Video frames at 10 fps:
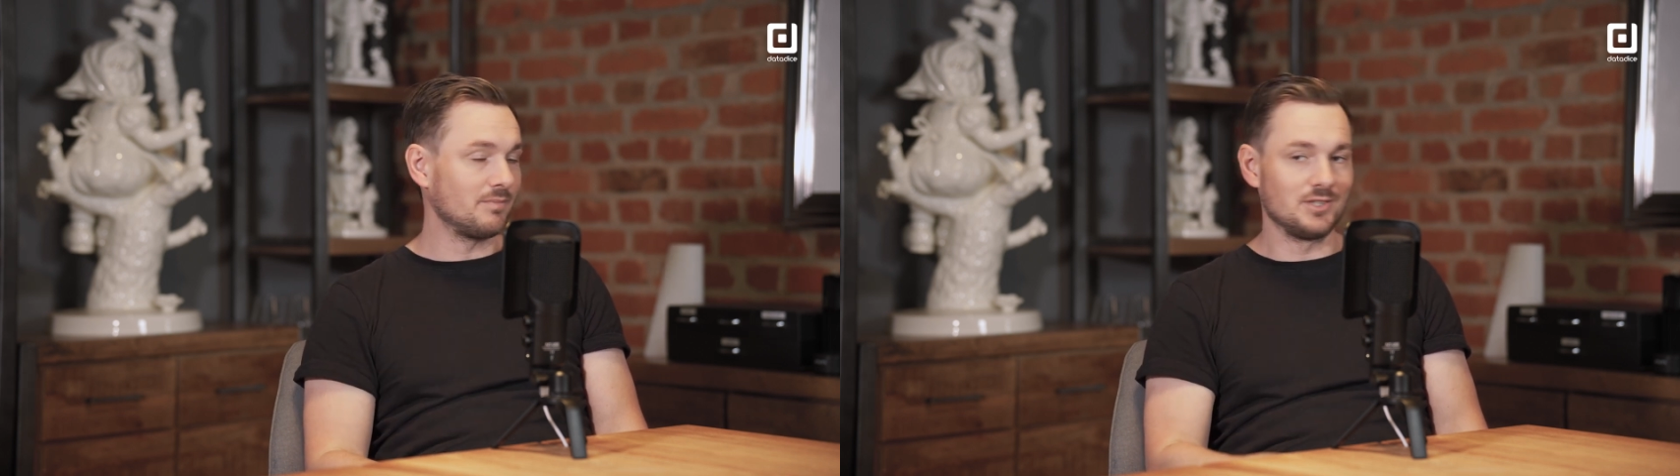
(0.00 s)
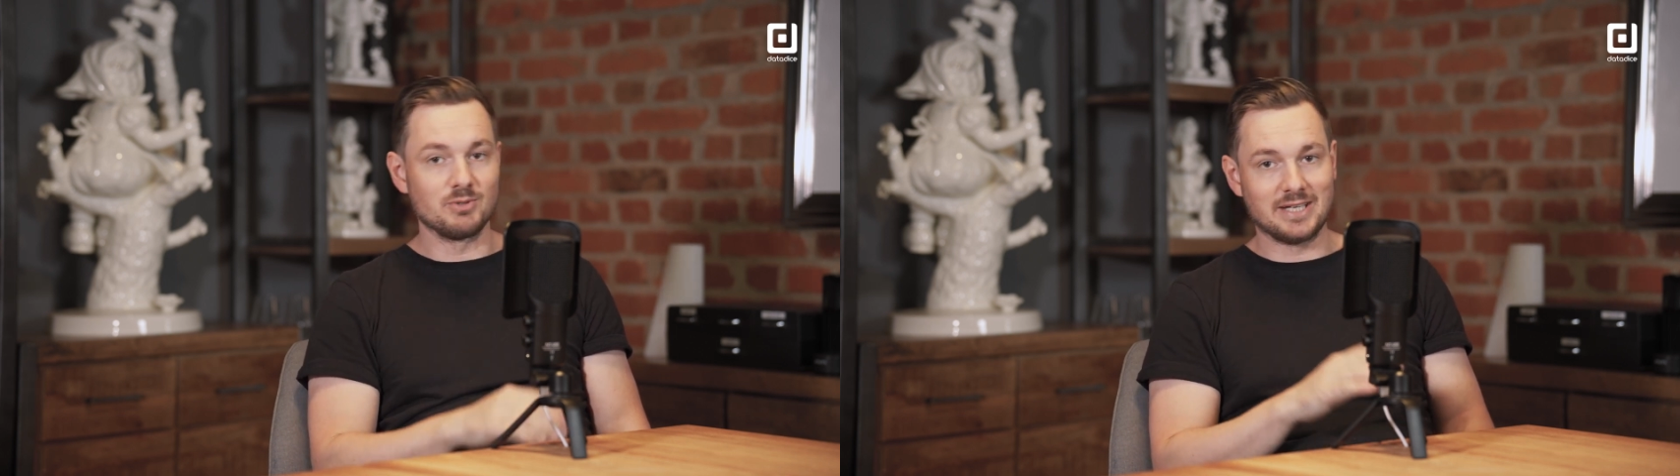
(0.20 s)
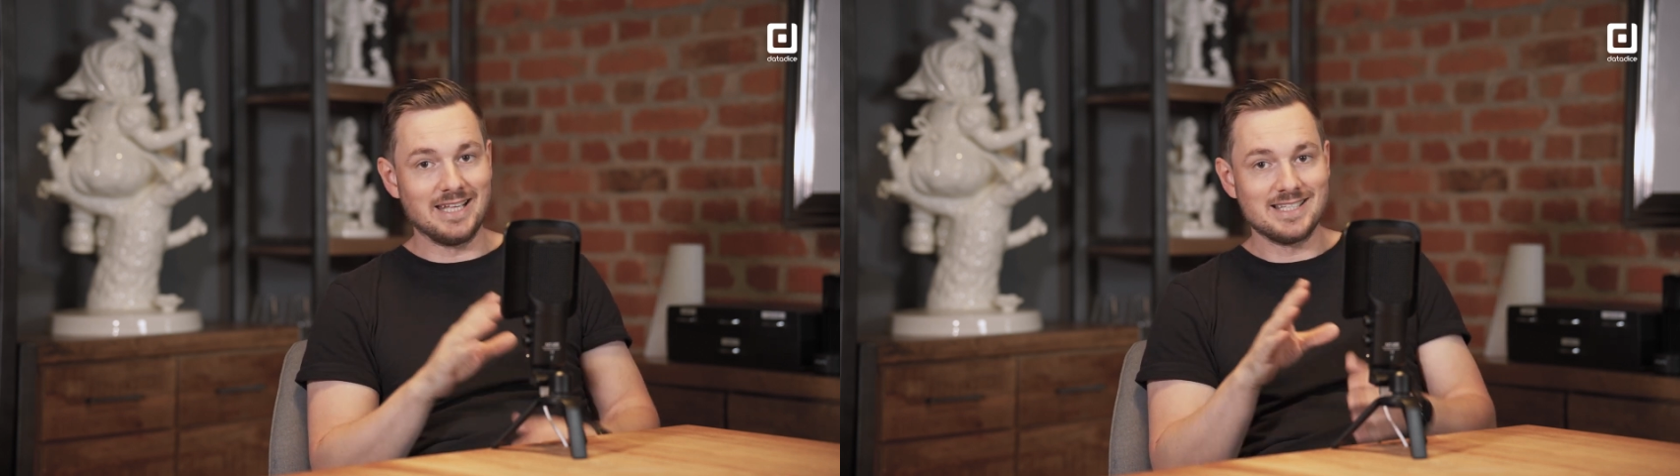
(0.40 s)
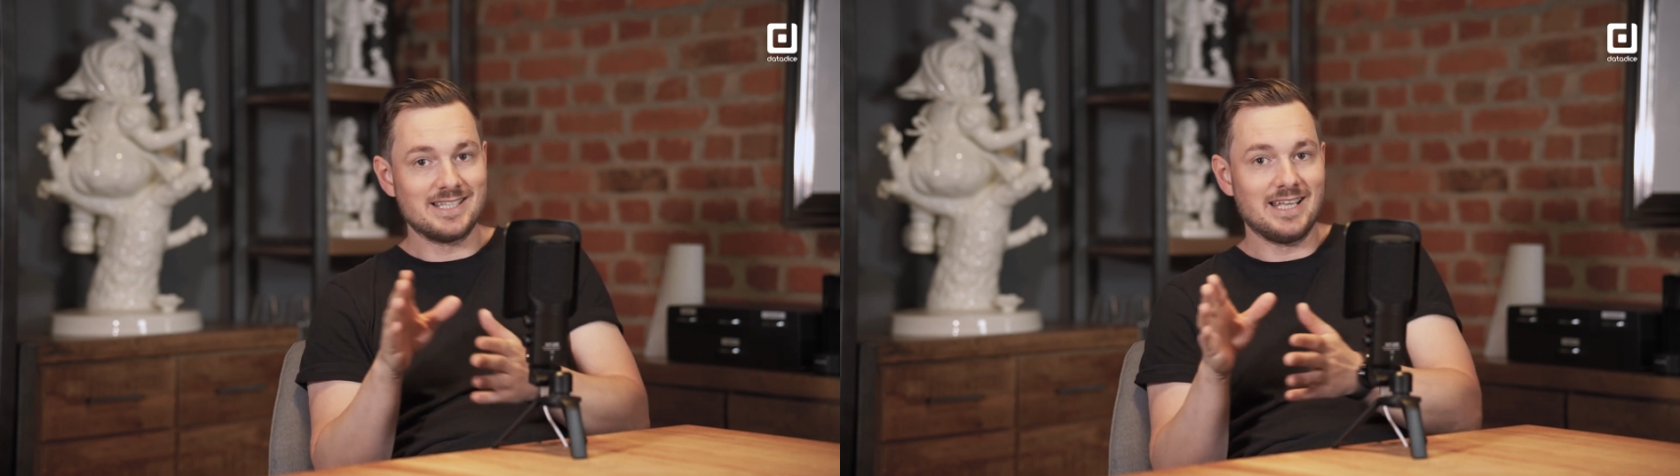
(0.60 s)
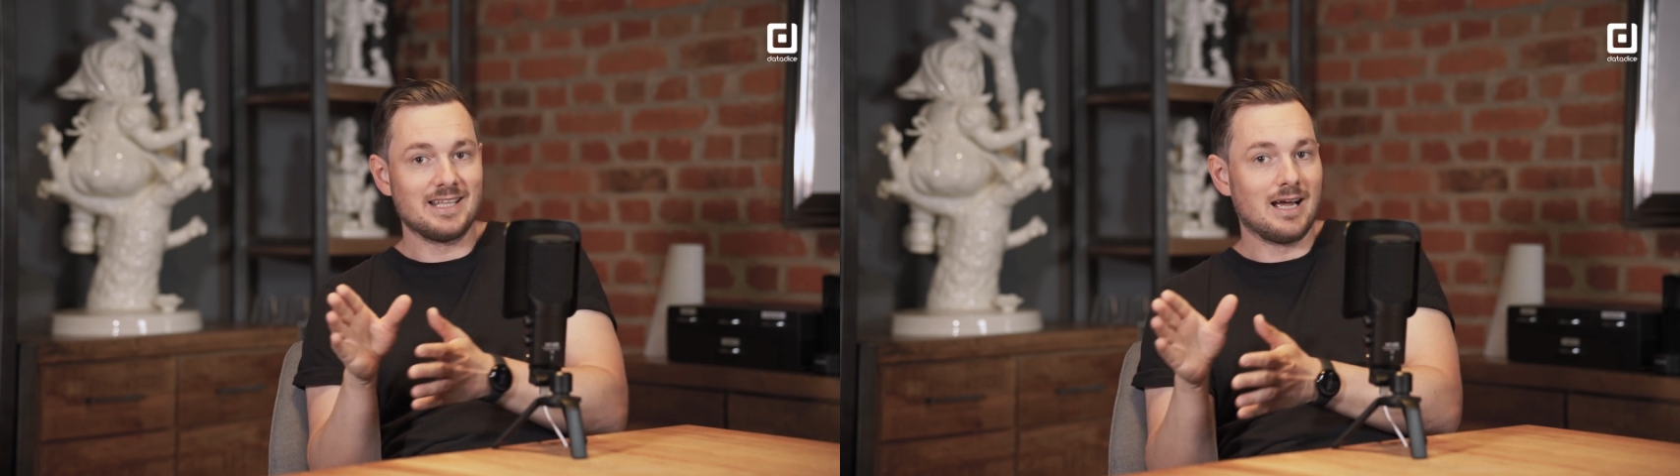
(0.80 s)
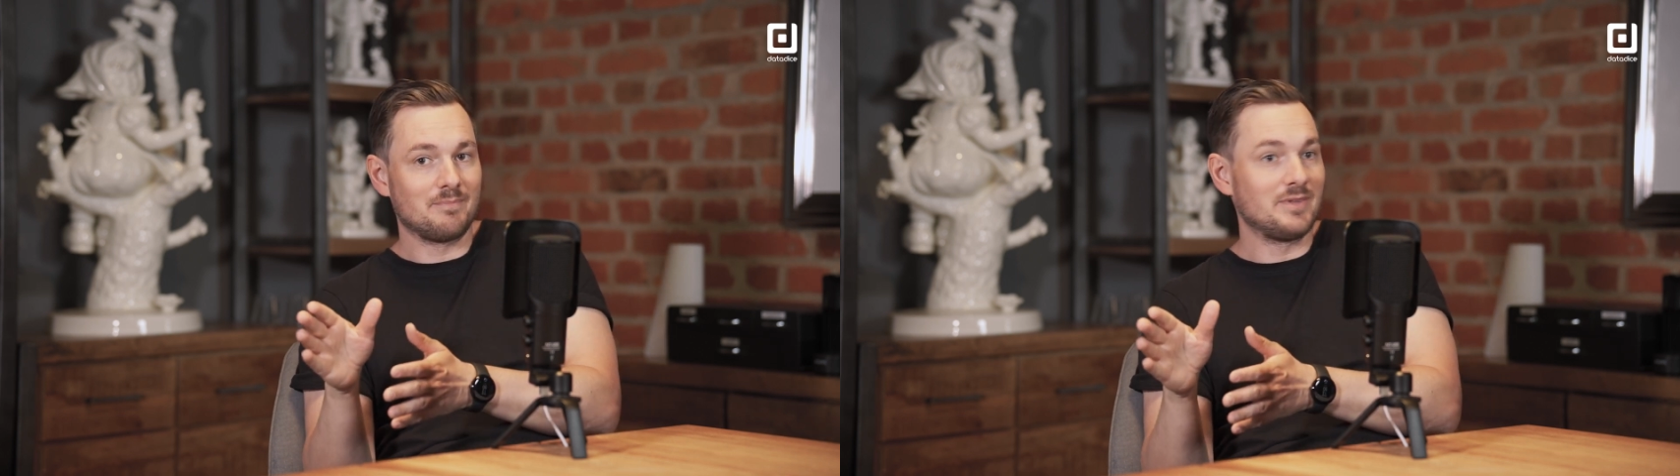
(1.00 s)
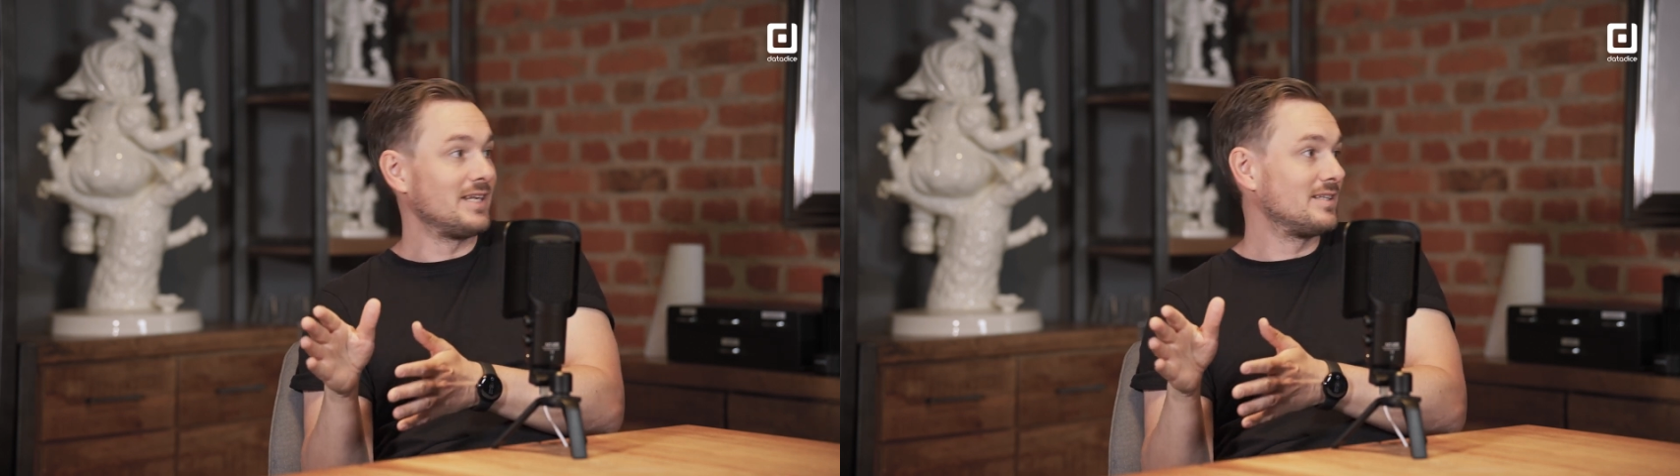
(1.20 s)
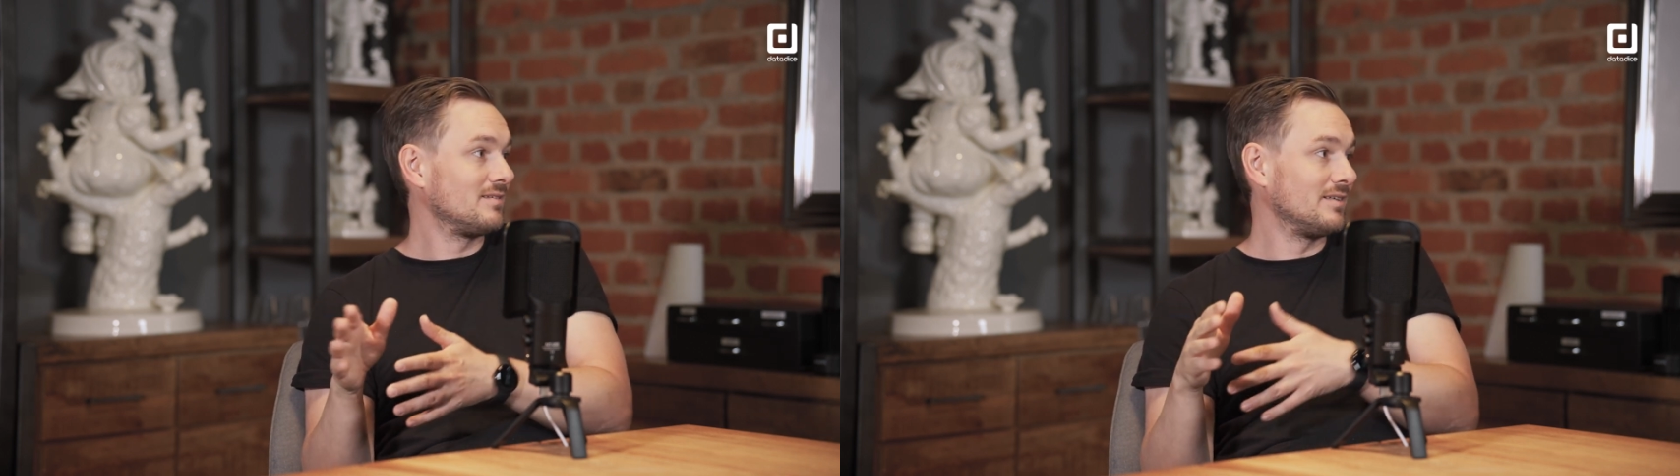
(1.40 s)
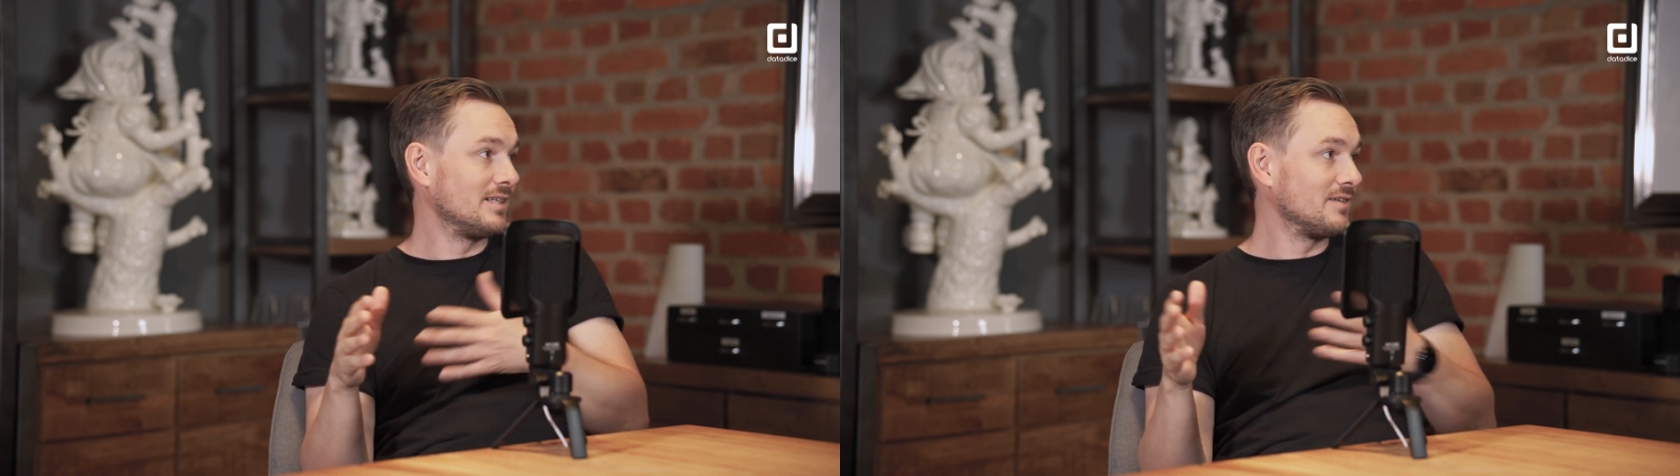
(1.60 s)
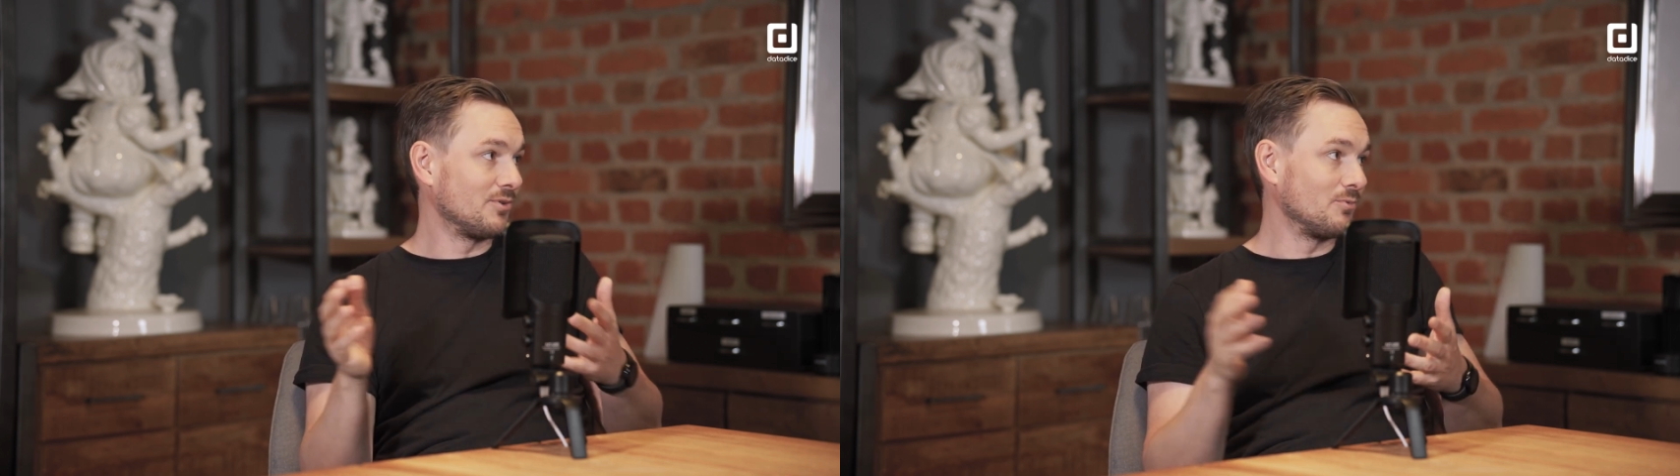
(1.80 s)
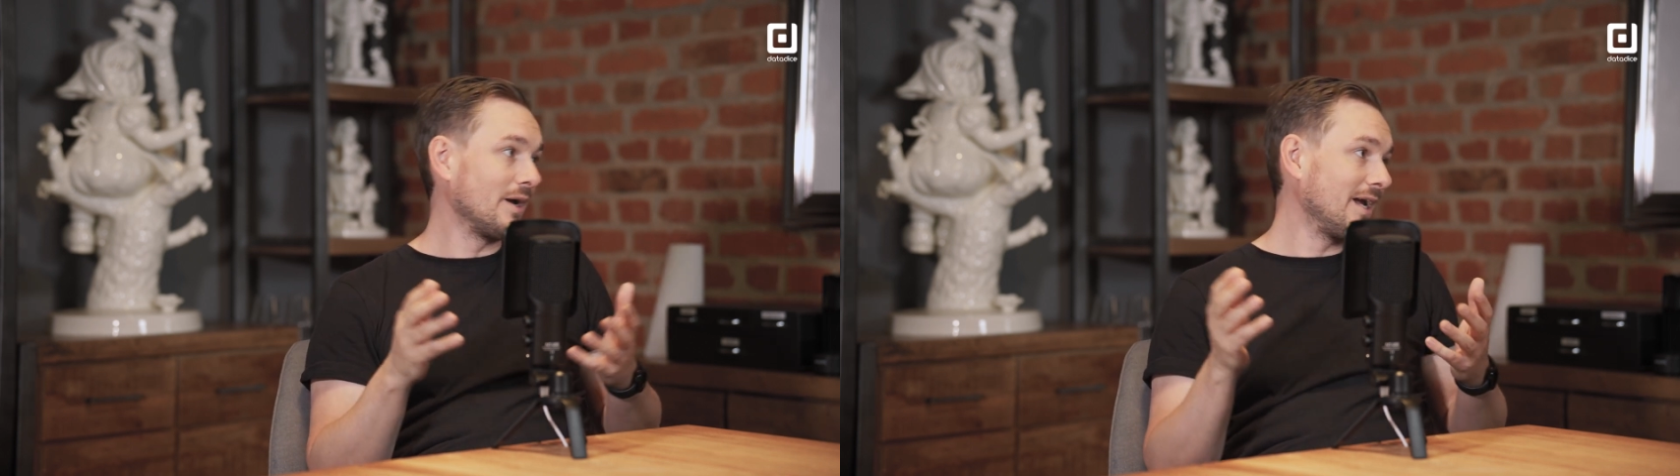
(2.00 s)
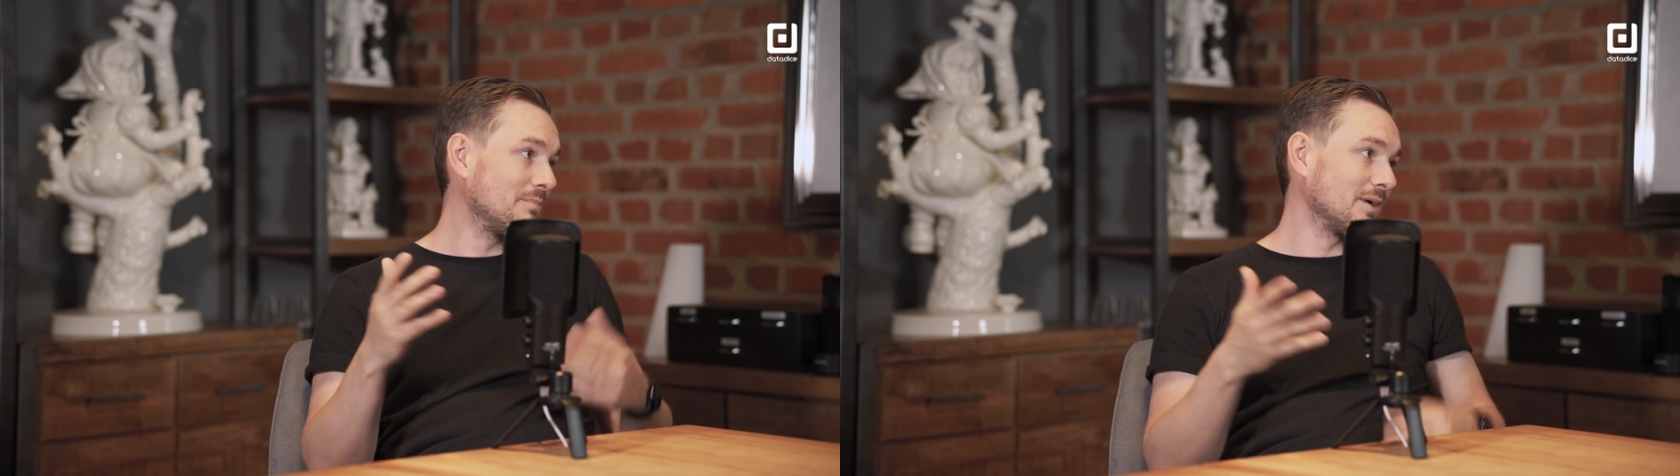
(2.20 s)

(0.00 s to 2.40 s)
You can set up that in a different way,